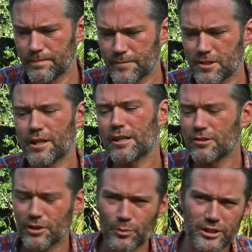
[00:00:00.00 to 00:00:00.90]
So that
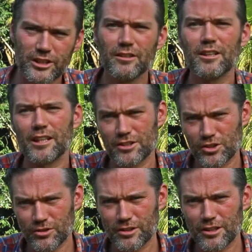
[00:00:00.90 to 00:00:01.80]
got commissioned, and that's
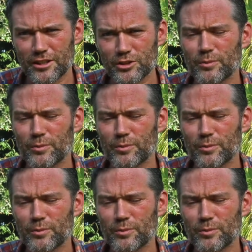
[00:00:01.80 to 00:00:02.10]
joined the National